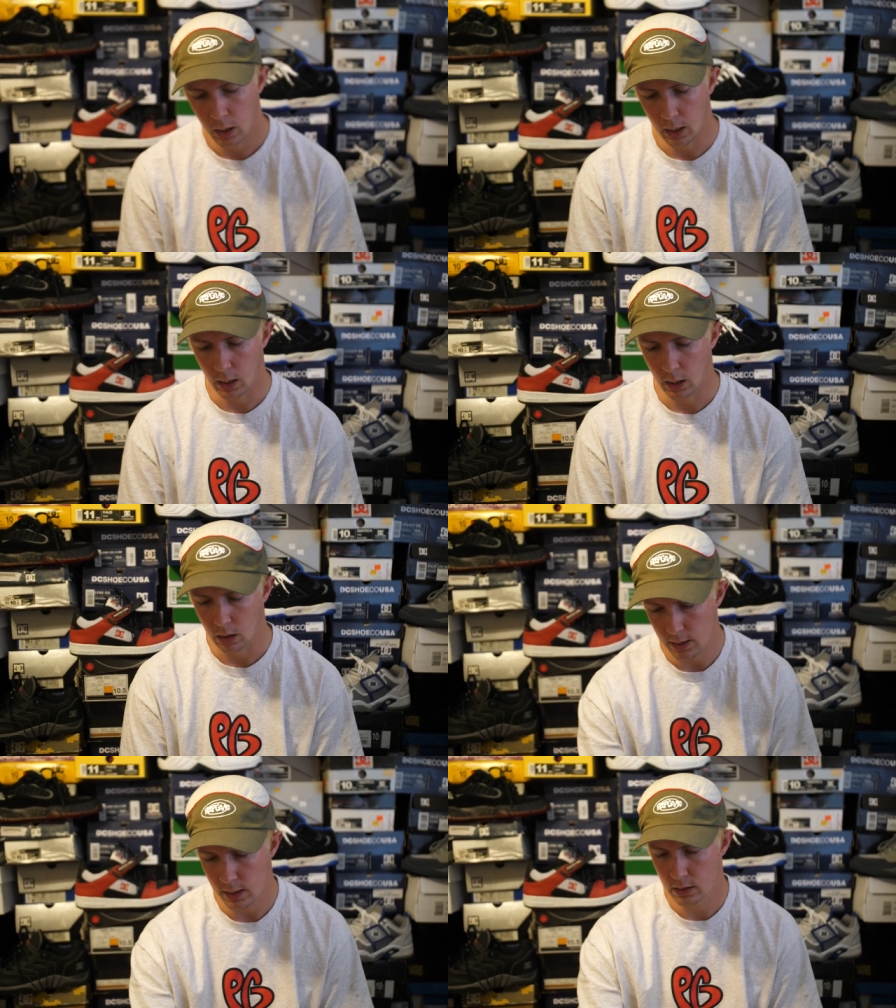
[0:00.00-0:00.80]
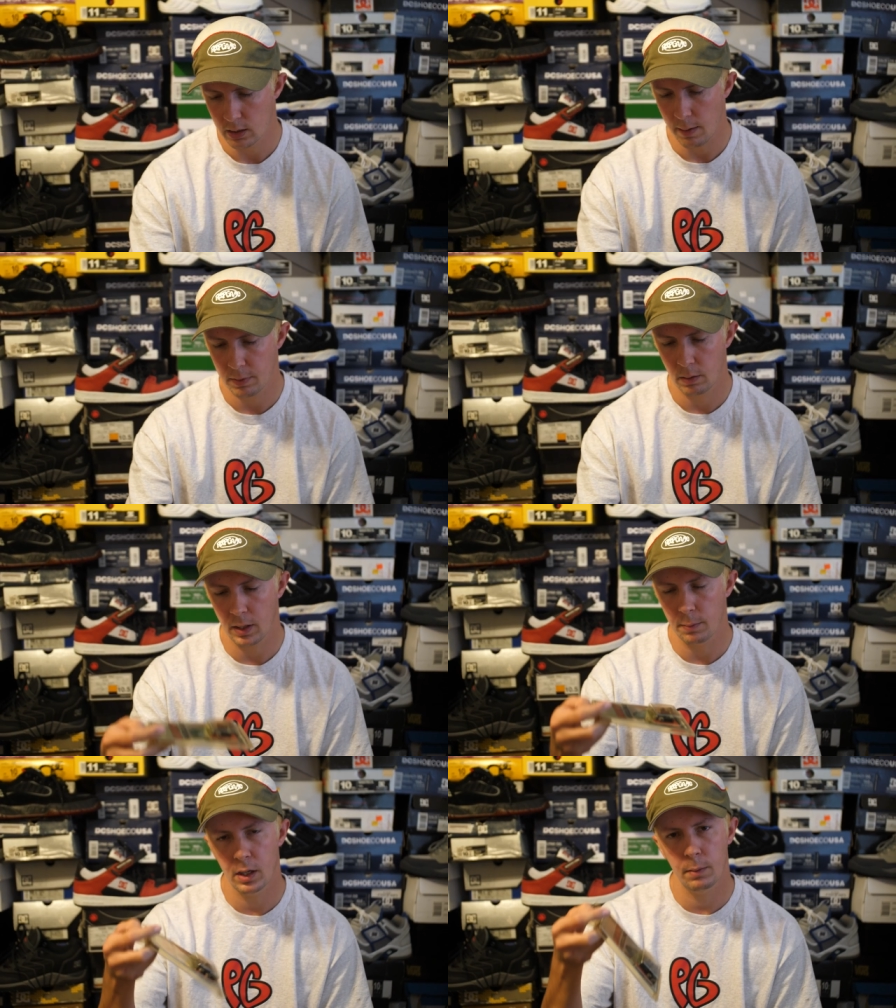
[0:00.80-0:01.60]
And these happen to
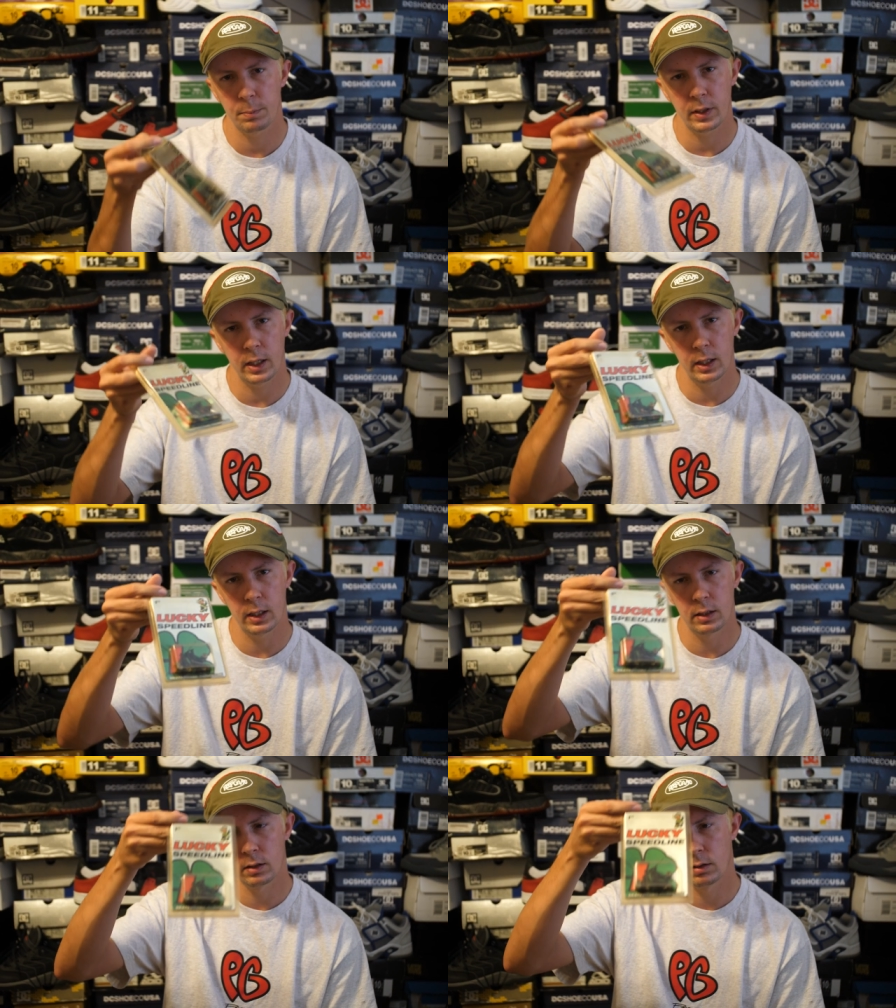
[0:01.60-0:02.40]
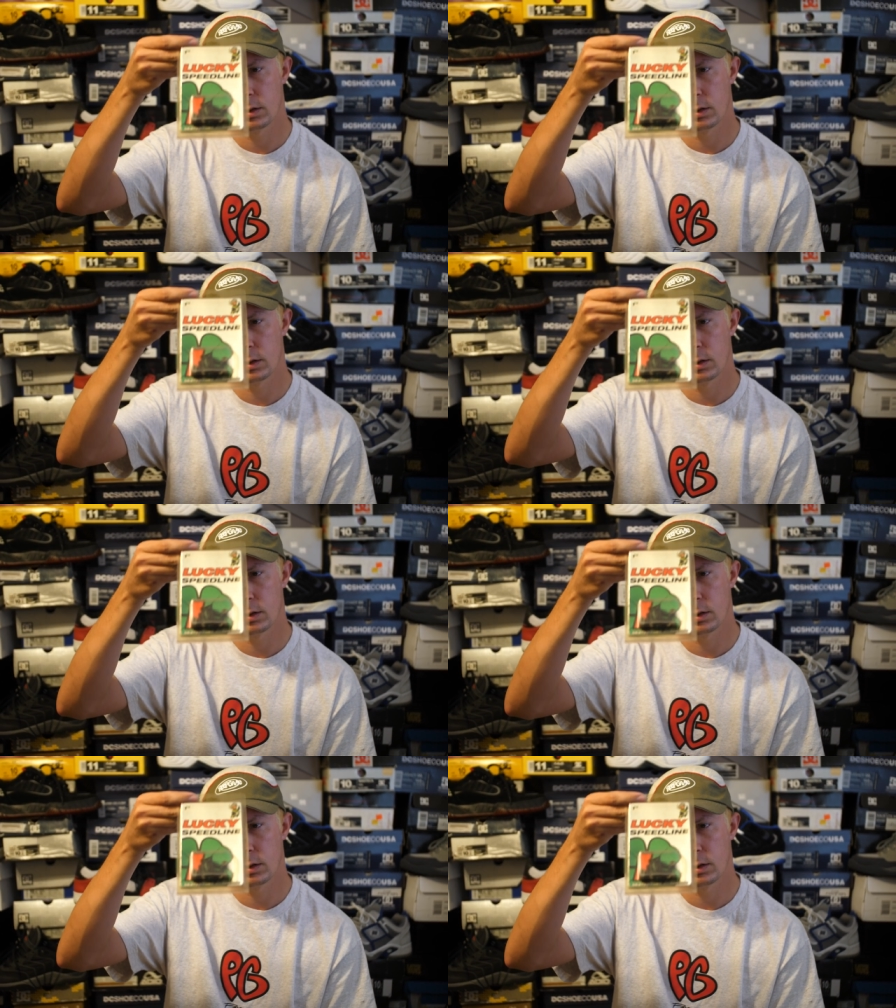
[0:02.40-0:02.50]
pop up. And